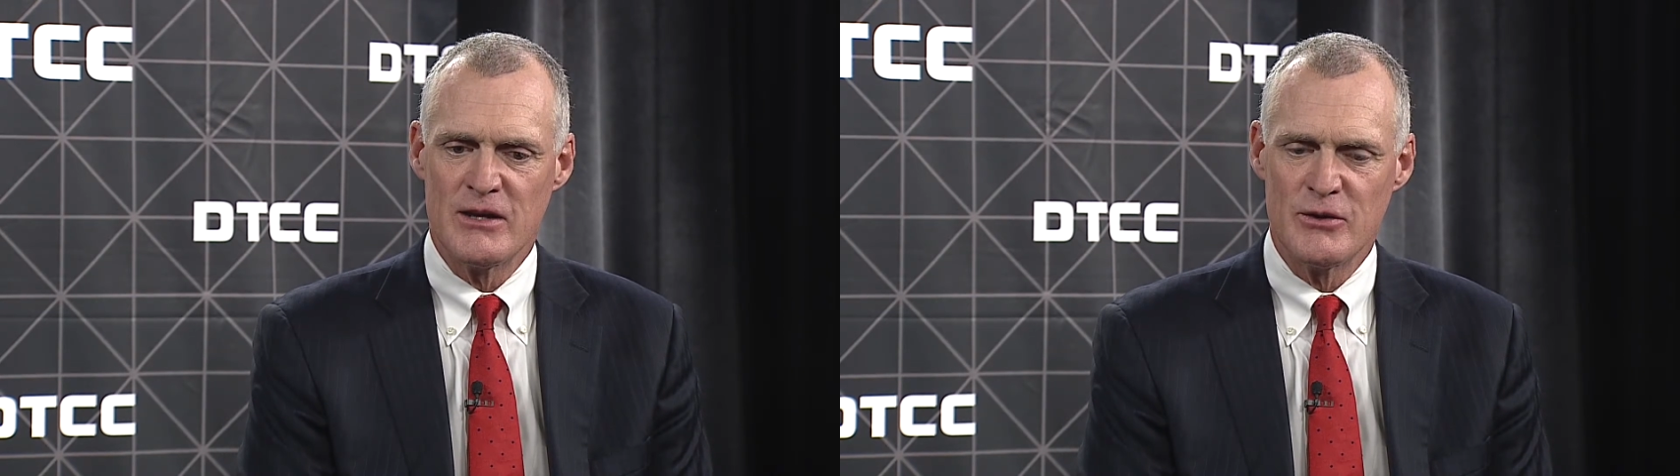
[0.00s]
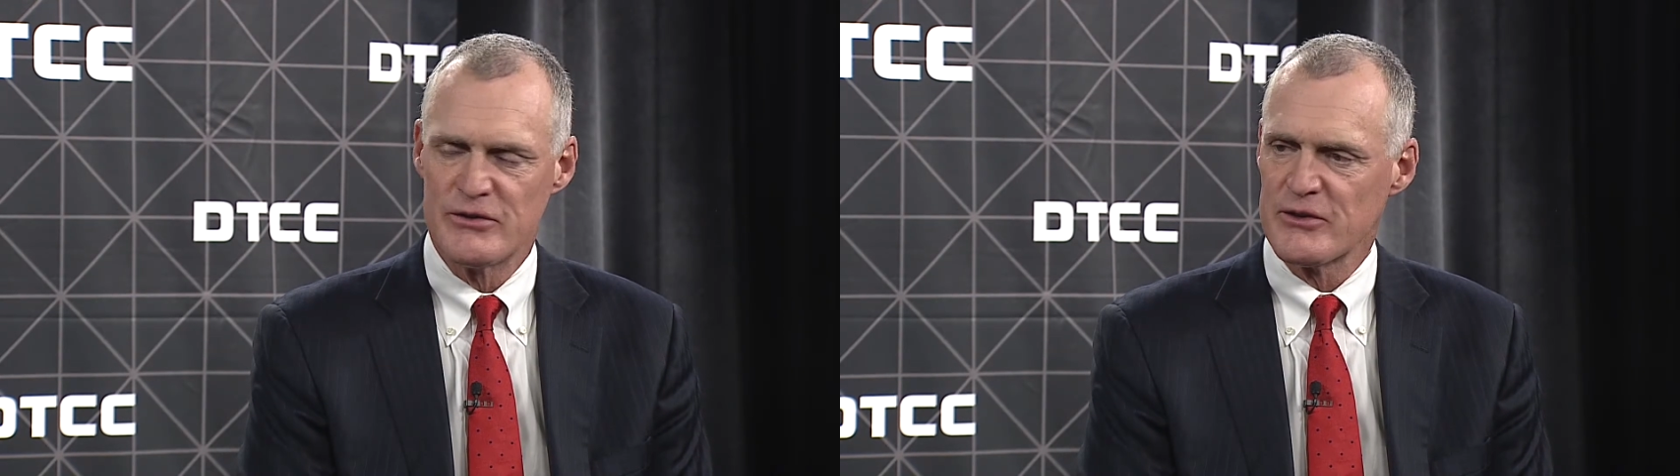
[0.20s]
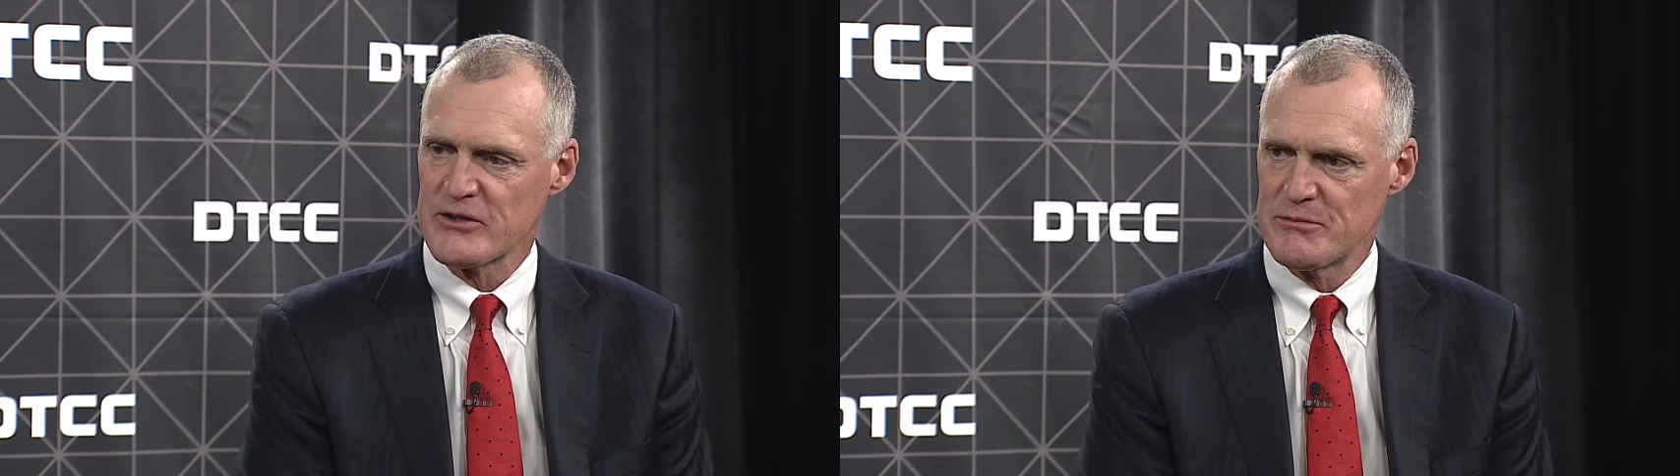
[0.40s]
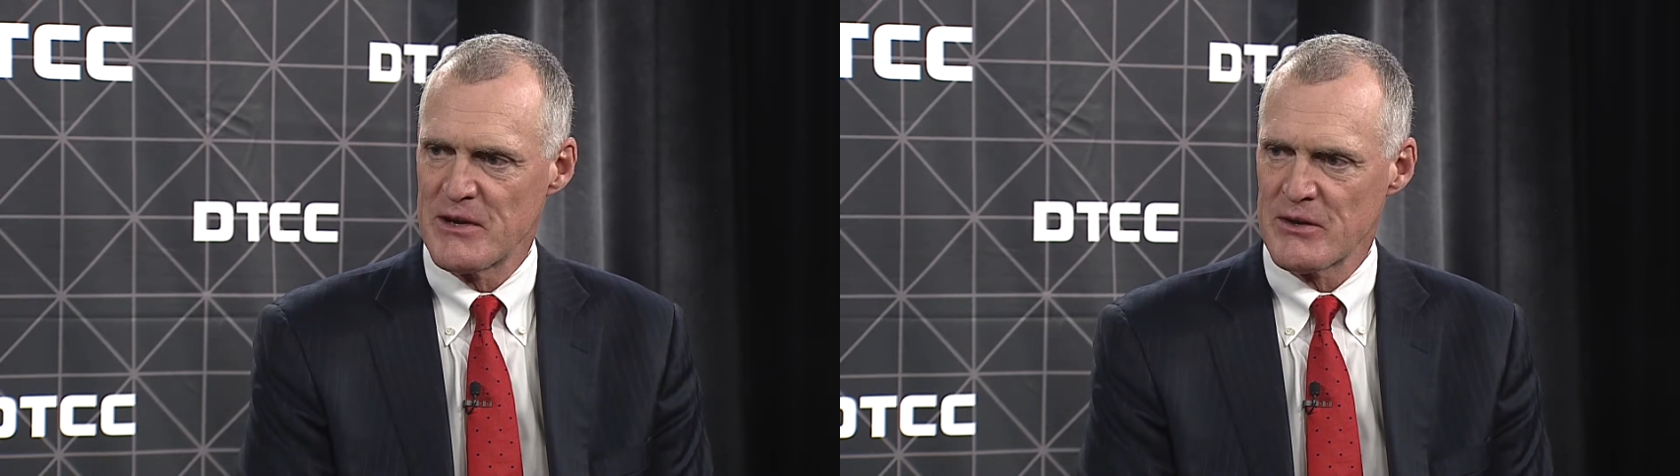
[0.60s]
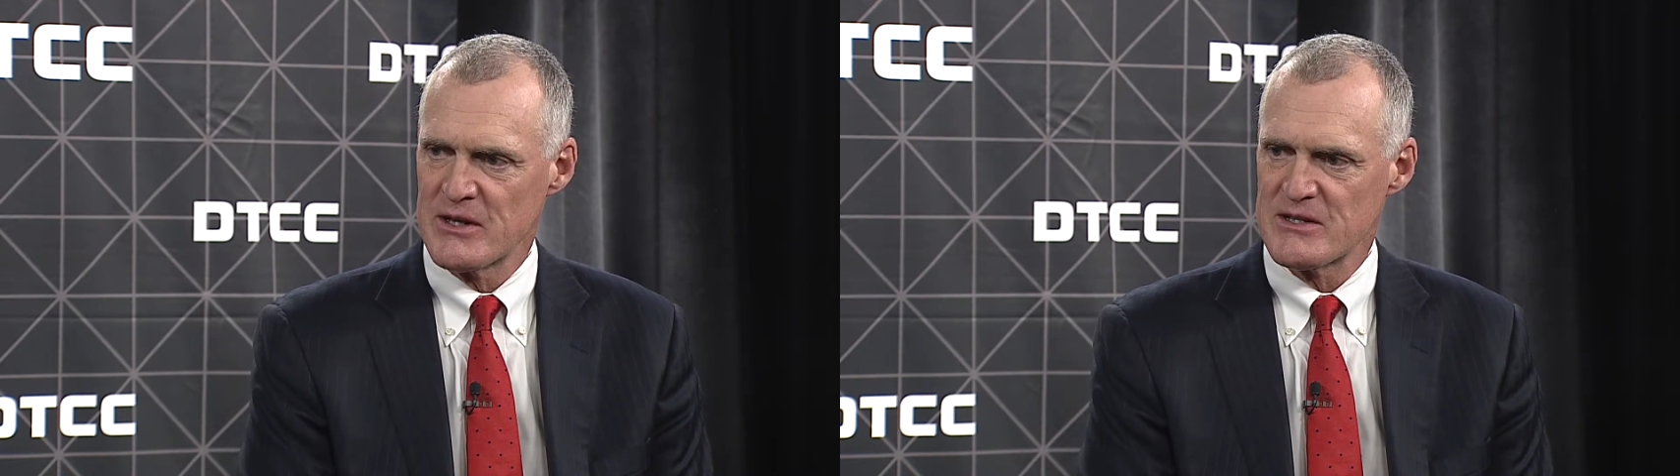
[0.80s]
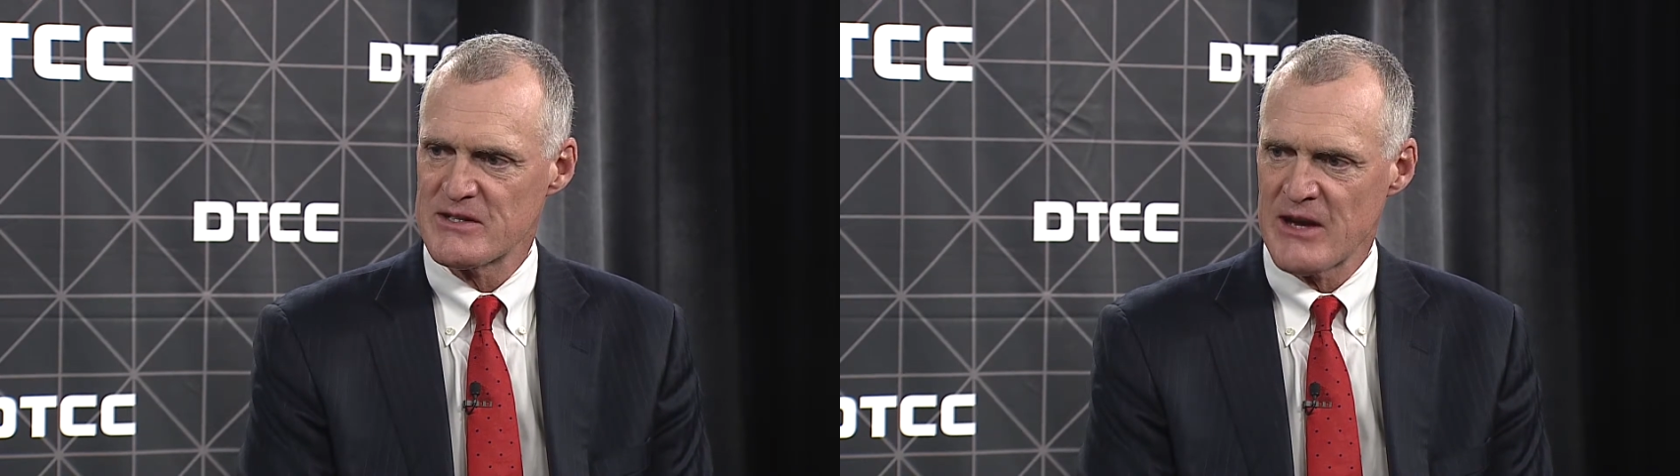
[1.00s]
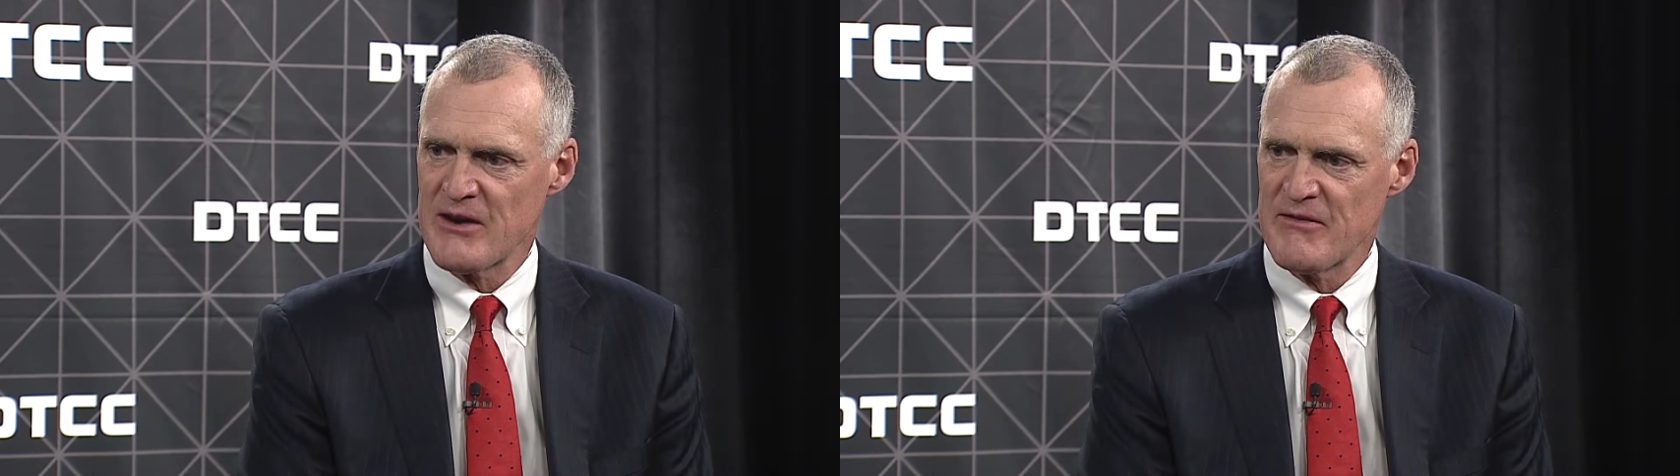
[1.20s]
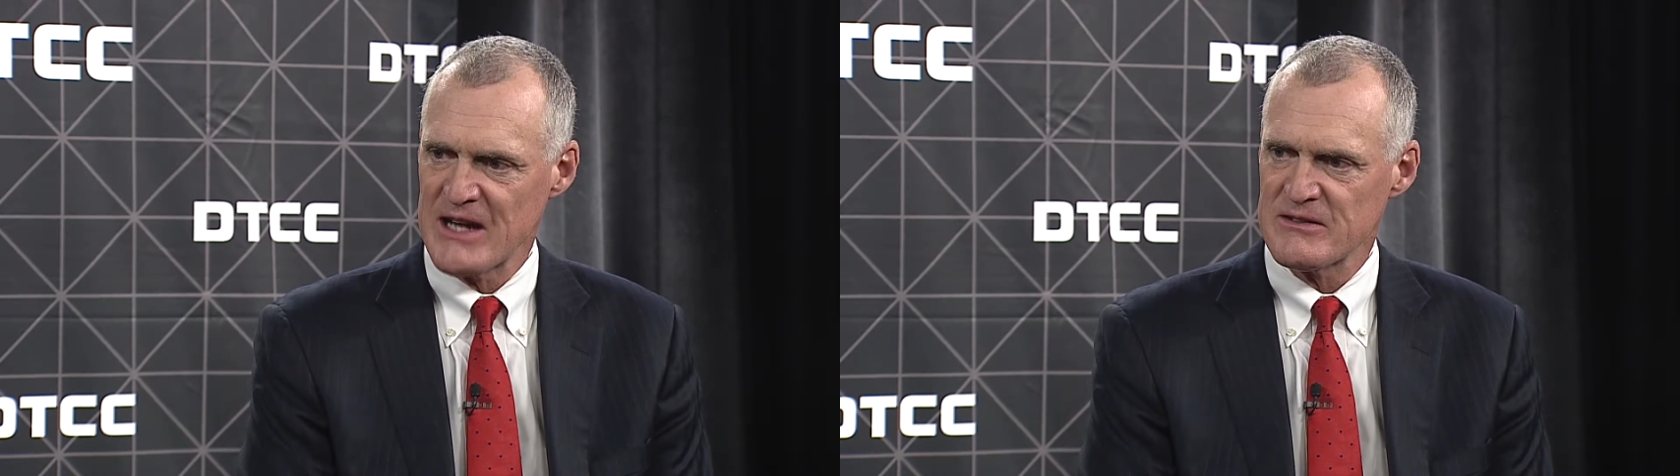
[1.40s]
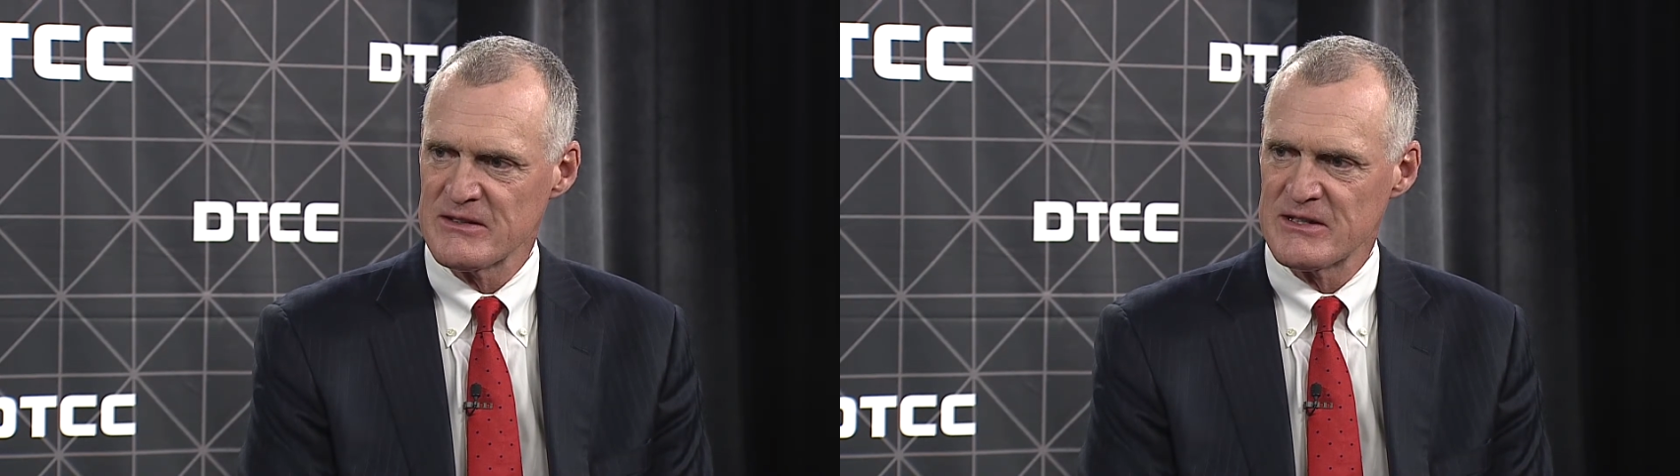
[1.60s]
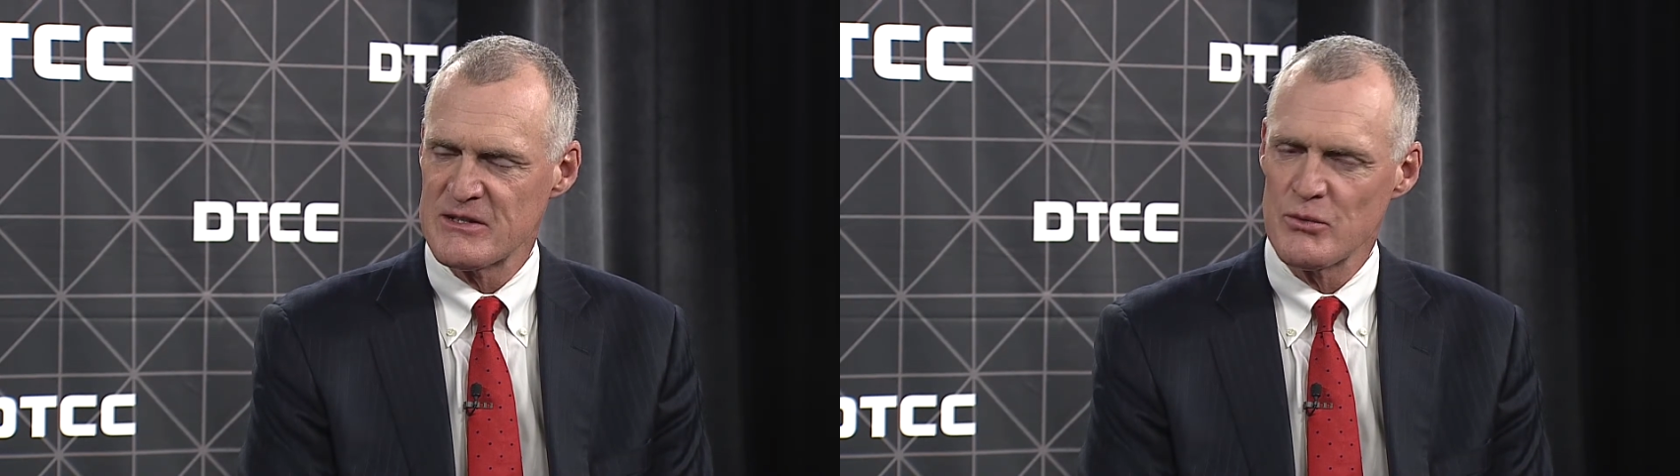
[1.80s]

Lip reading: user experience center of excellence.